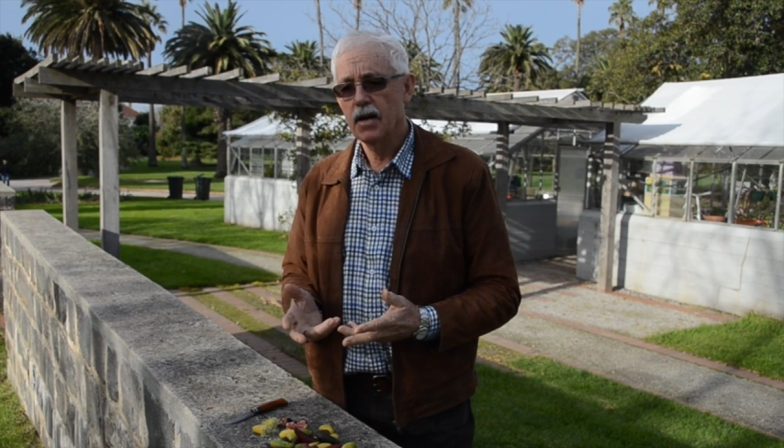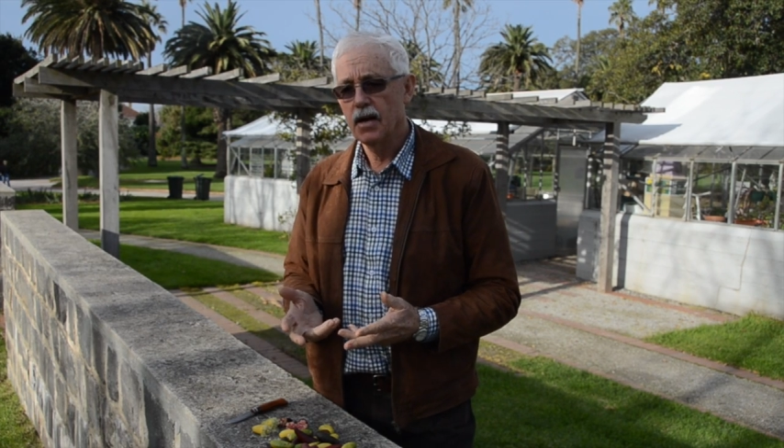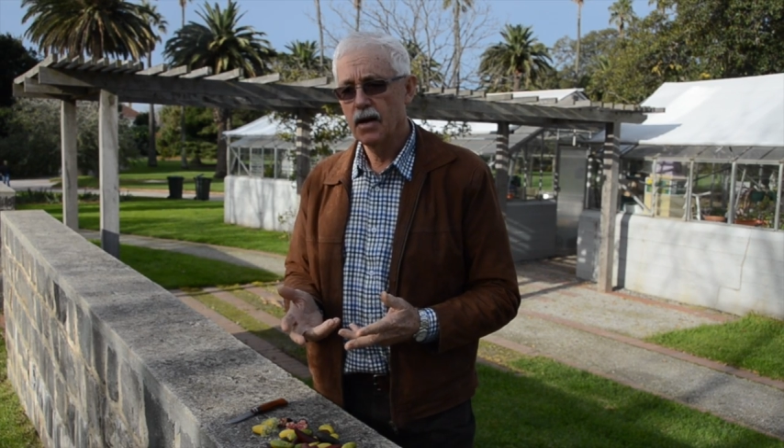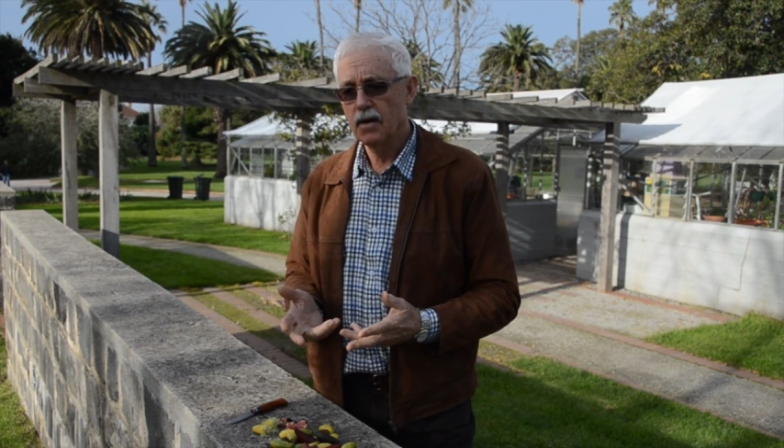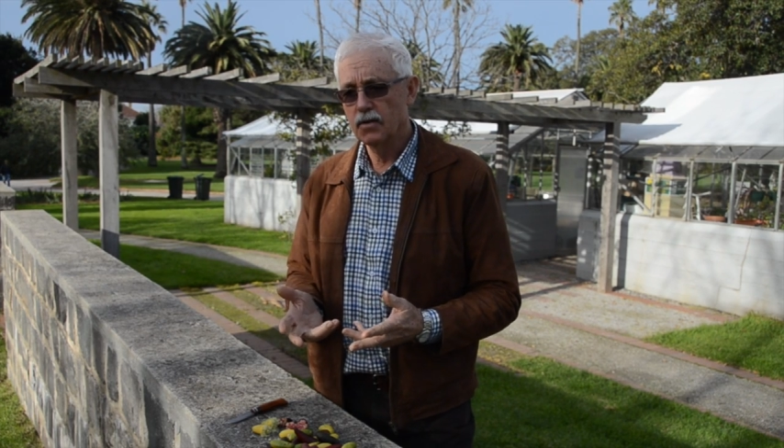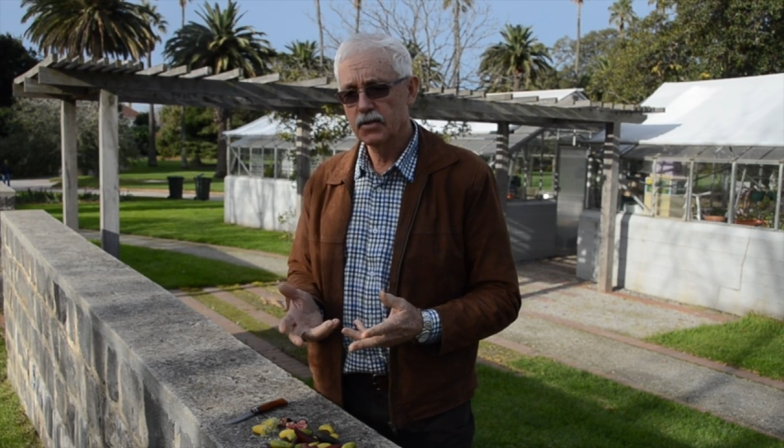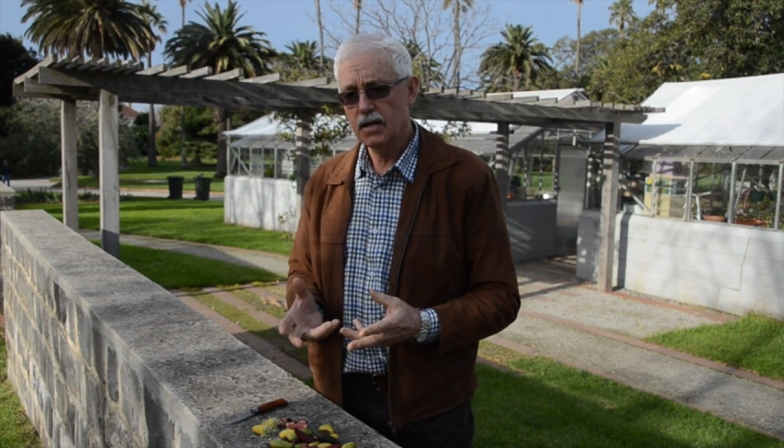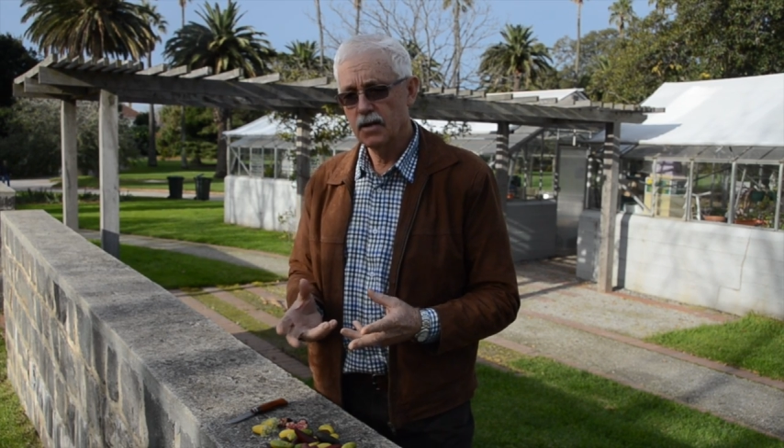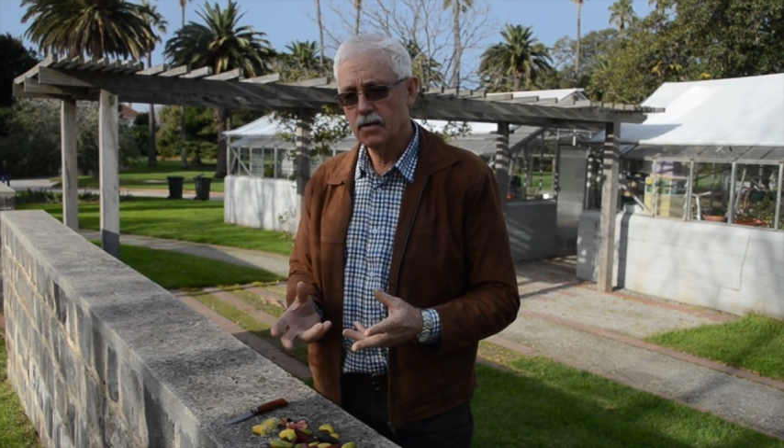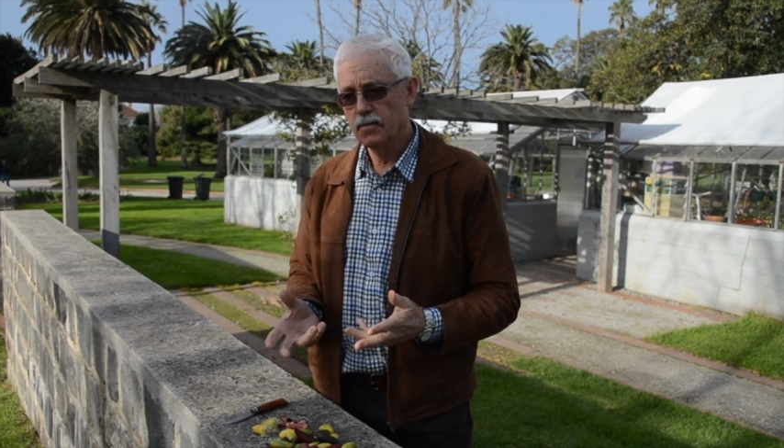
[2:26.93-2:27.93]

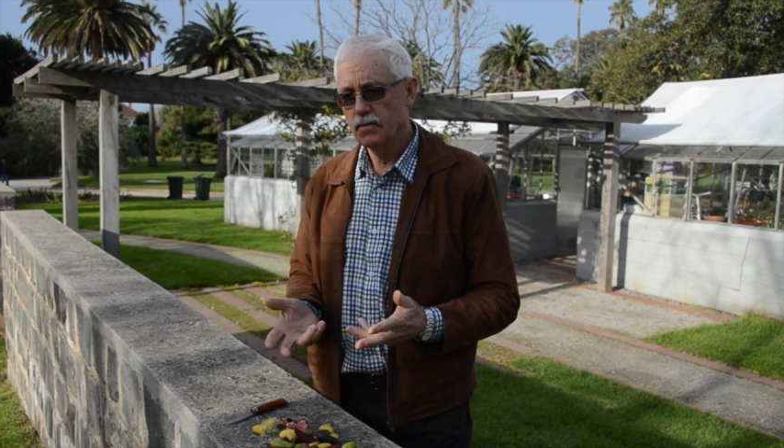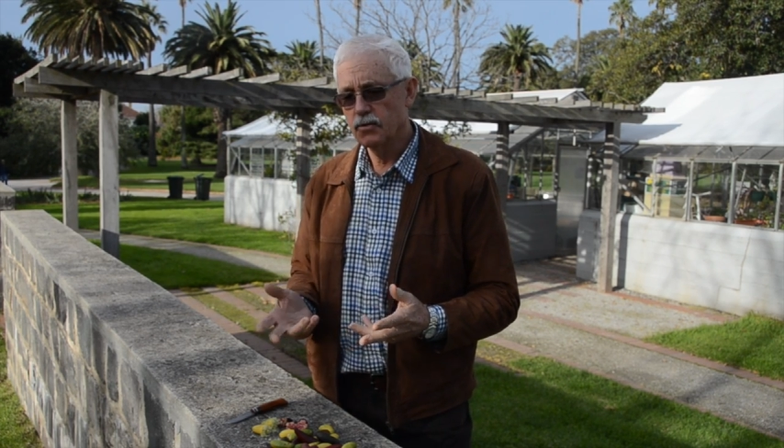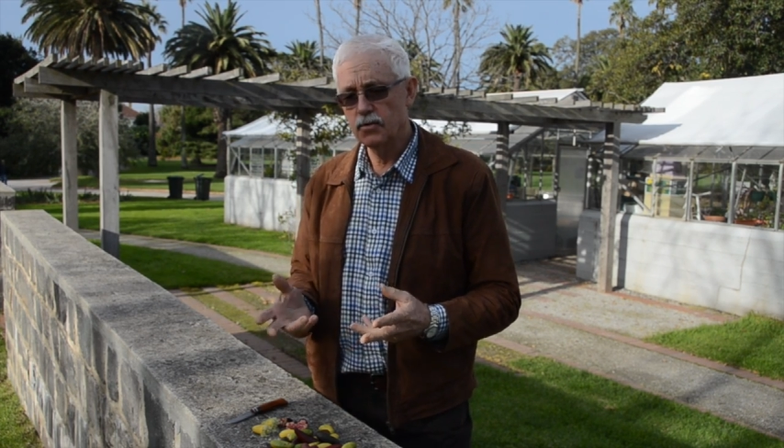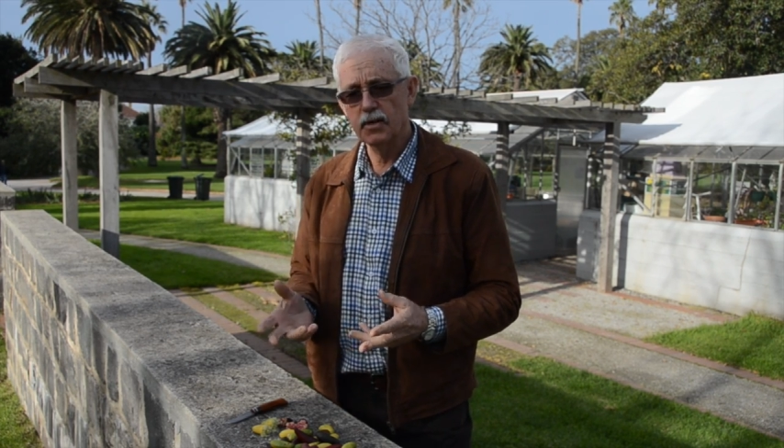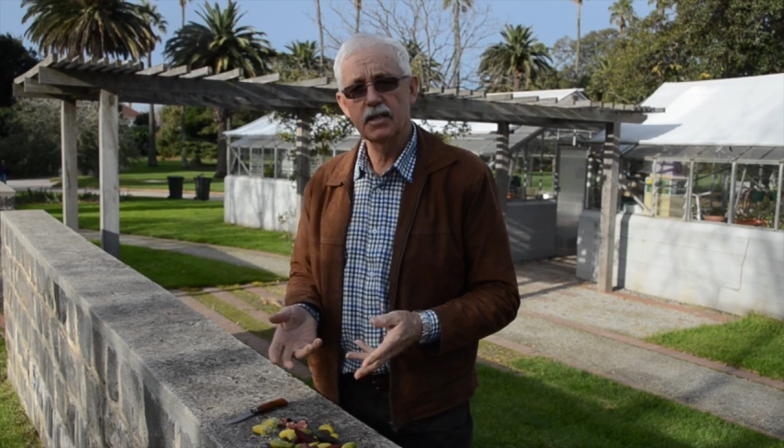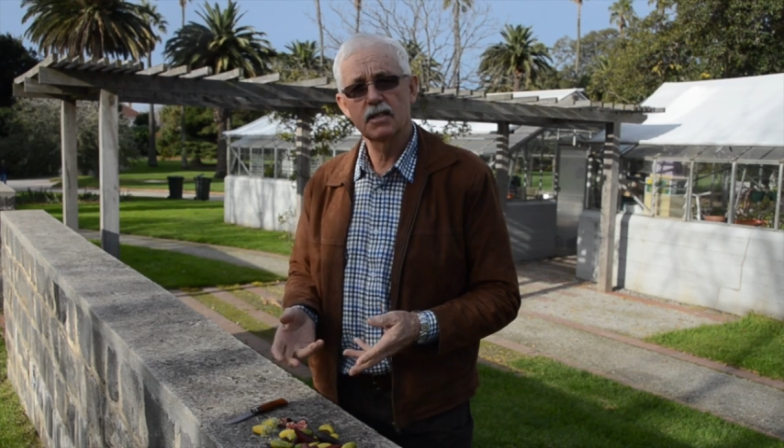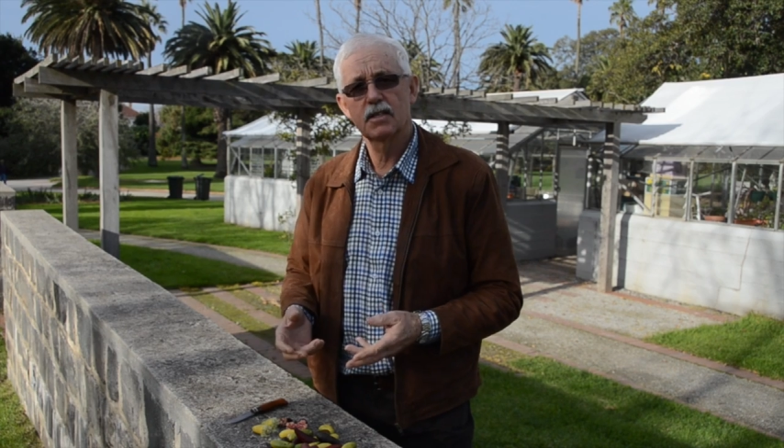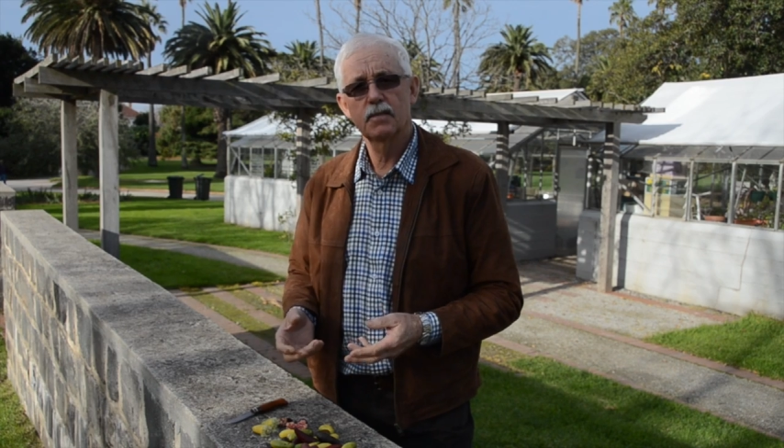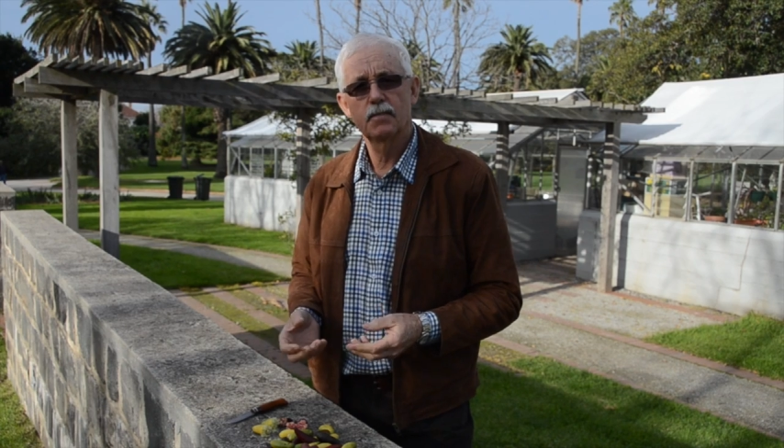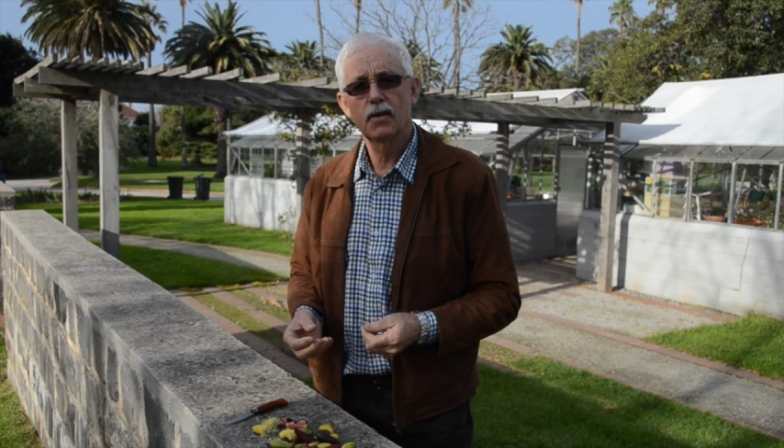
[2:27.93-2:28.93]
also drinks.